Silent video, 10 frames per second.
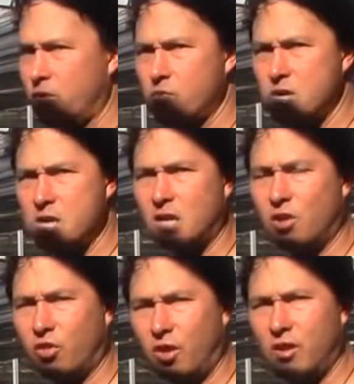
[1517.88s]
unique
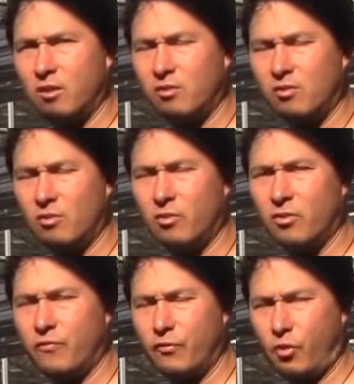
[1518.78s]
things
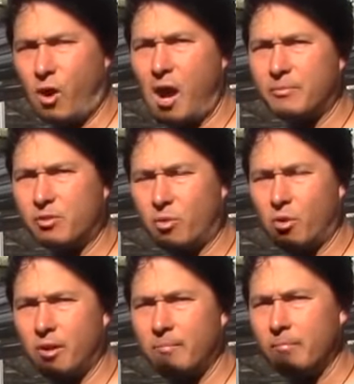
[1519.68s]
or crops
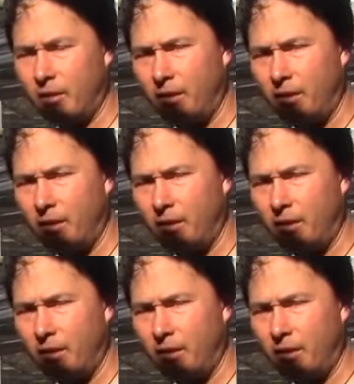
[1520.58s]
growing